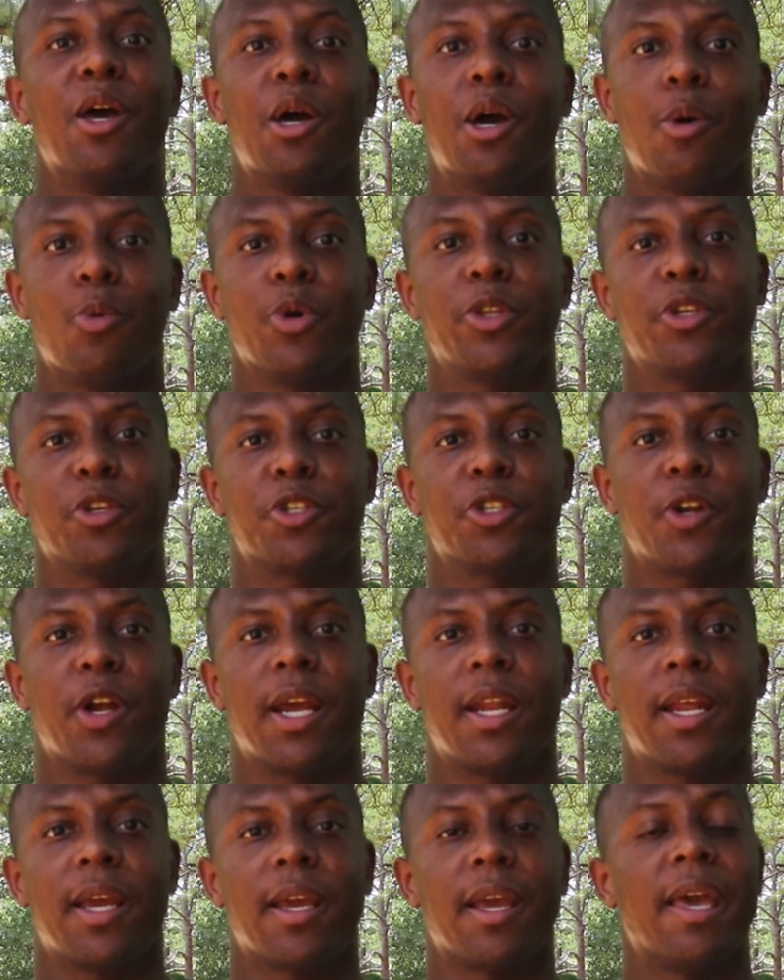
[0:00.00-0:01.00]
with your
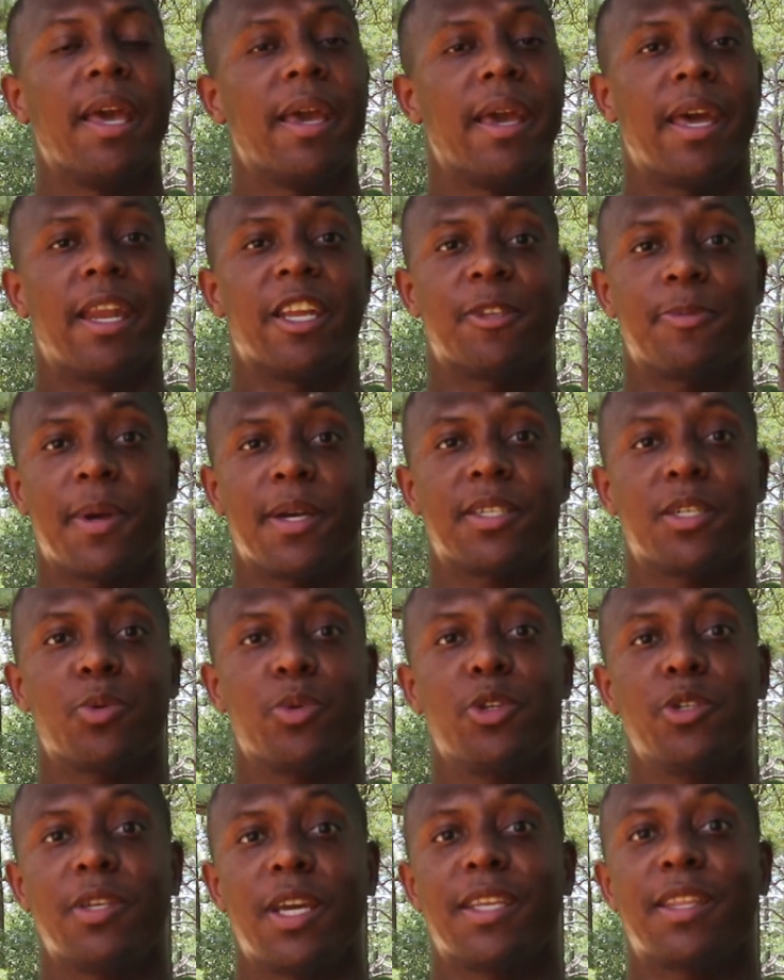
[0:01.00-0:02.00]
training, and especially
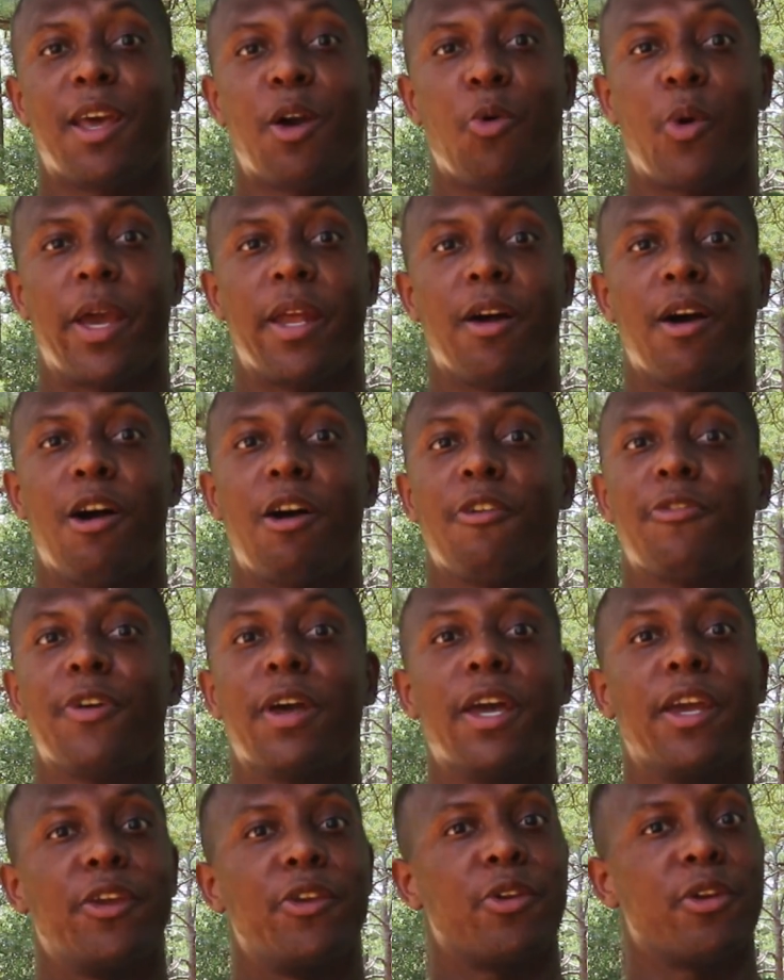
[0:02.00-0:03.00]
when you take that weight off,
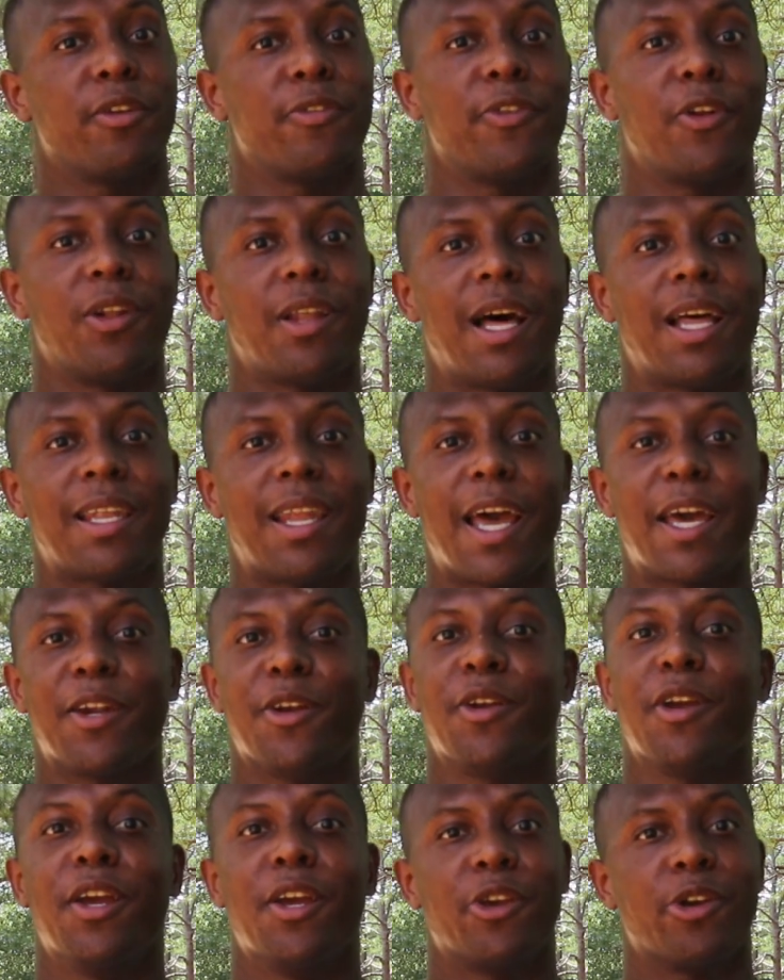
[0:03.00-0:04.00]
you're gonna feel a lot
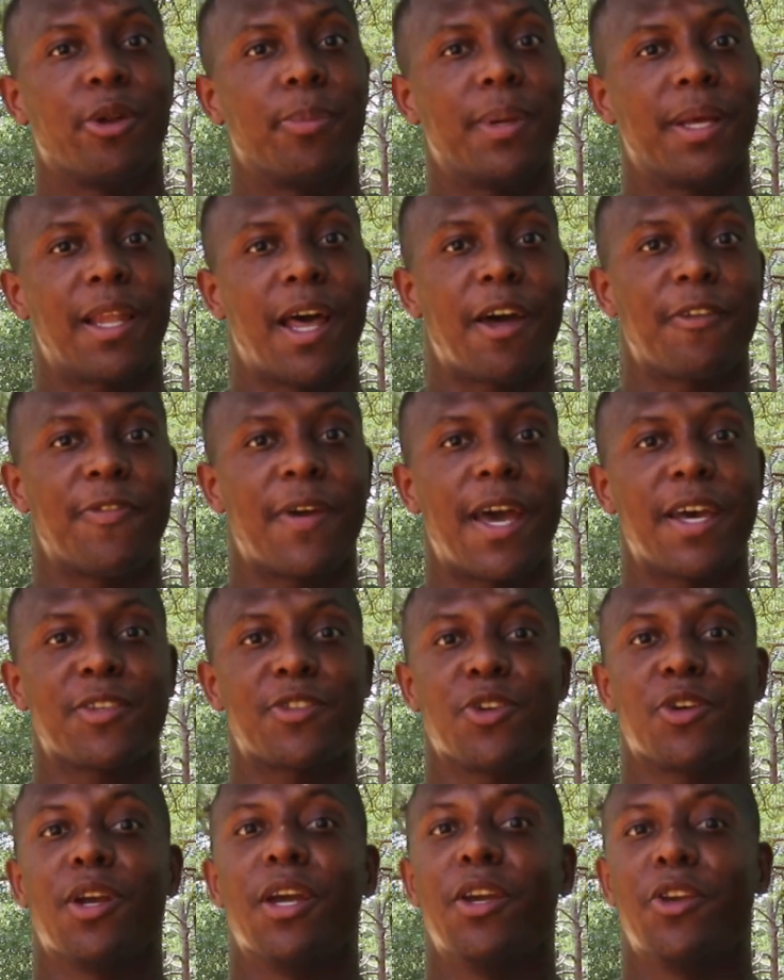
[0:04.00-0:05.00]
lighter, you're gonna be a lot
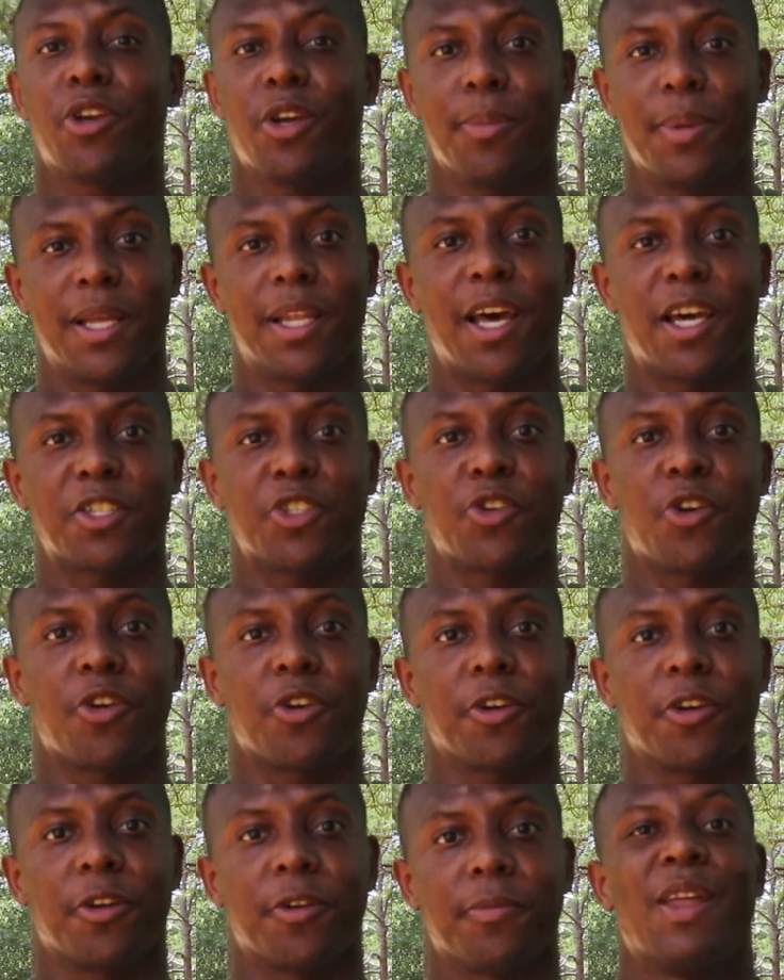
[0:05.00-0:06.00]
faster, you're gonna be a lot
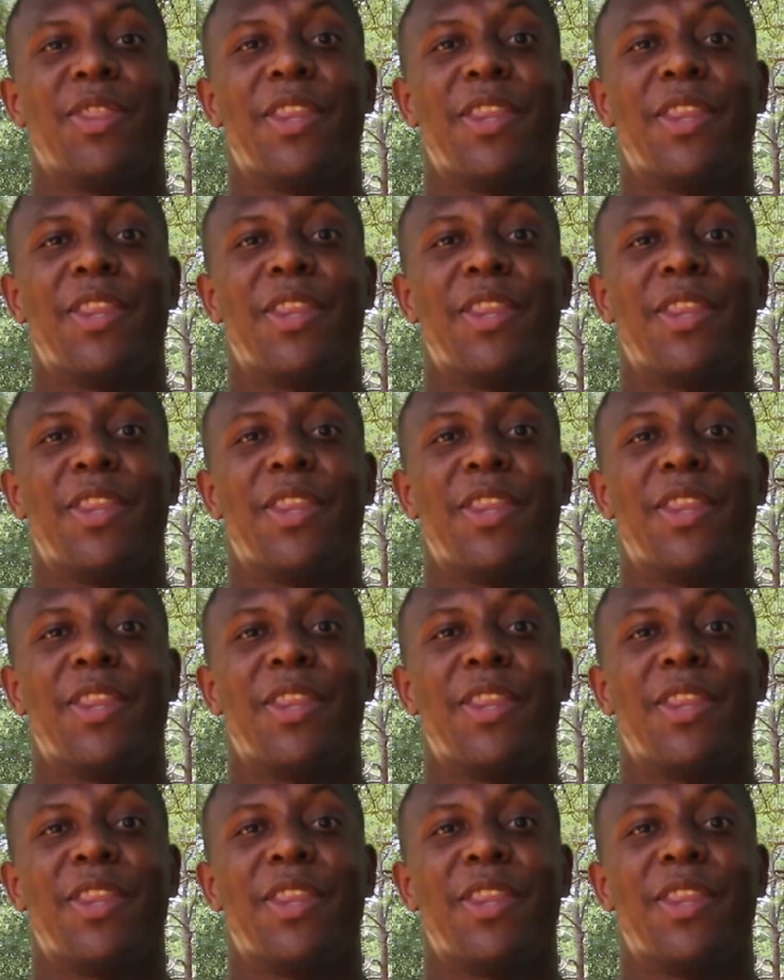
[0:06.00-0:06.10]
stronger.